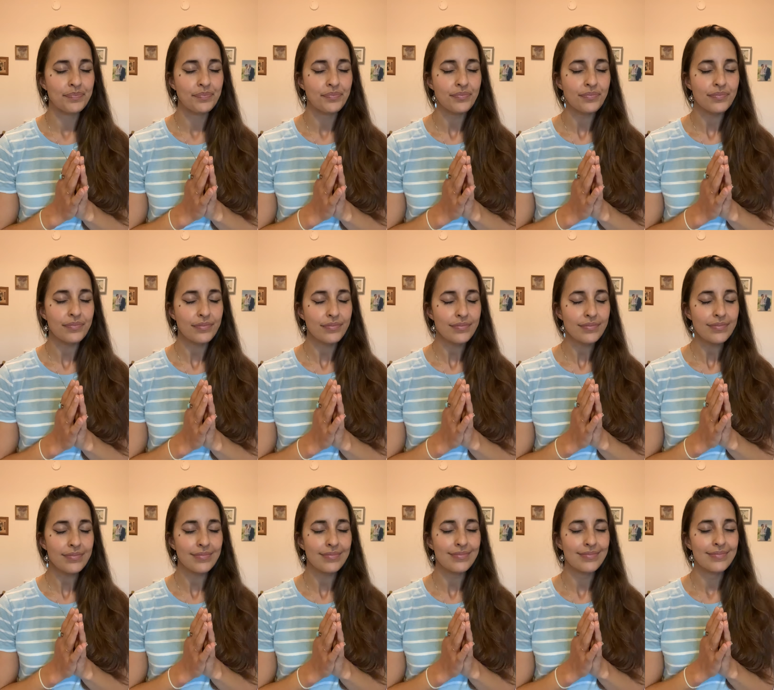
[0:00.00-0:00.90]

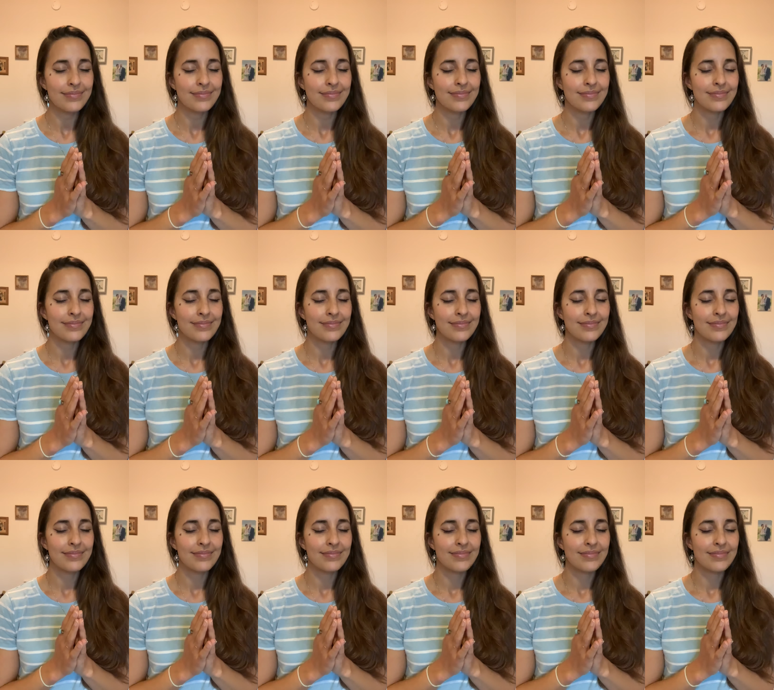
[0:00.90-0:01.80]
(silence)